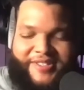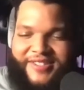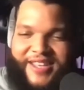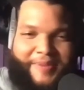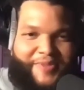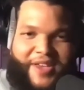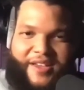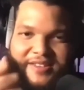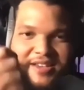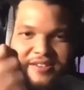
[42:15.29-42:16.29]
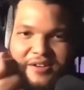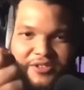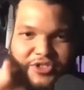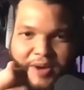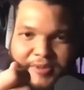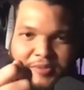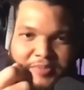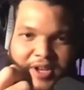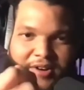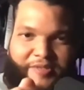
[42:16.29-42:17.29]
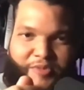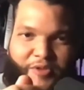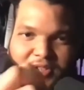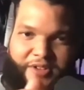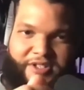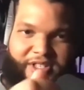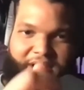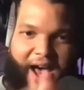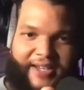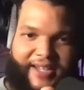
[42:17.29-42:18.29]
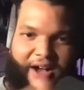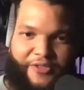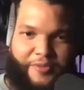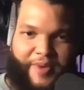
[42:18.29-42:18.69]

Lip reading: It's the same thing as like, a trombone player is moving their slide down.